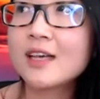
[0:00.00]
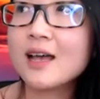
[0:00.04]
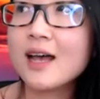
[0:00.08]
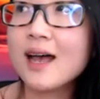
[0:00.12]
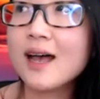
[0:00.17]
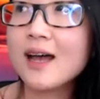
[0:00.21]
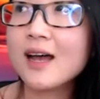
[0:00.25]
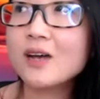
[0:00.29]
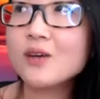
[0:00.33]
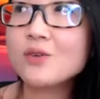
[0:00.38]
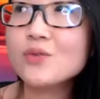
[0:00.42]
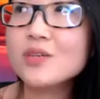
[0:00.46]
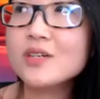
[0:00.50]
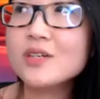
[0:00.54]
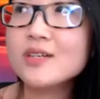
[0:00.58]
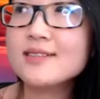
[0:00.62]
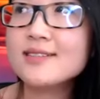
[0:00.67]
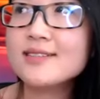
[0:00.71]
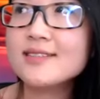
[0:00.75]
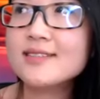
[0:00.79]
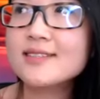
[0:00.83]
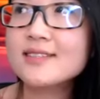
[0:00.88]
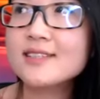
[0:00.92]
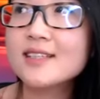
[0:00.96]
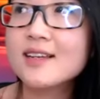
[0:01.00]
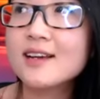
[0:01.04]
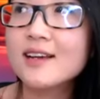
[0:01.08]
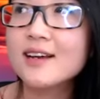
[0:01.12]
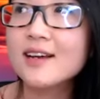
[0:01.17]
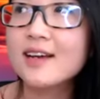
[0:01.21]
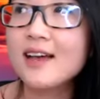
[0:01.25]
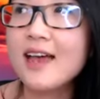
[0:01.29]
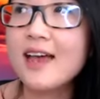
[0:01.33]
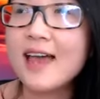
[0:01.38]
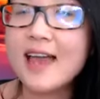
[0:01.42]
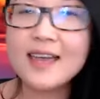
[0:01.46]
was
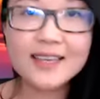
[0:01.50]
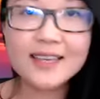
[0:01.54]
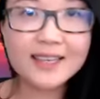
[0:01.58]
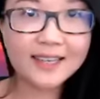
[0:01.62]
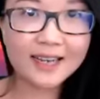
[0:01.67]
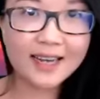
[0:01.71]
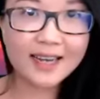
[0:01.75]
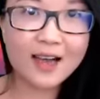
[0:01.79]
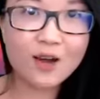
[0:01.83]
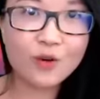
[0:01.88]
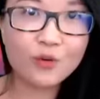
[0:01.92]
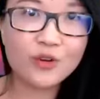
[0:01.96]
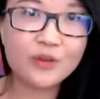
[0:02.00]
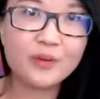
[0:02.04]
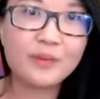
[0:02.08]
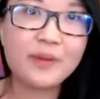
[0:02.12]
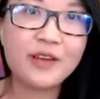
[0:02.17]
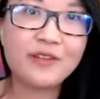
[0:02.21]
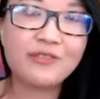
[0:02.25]
hanging out with my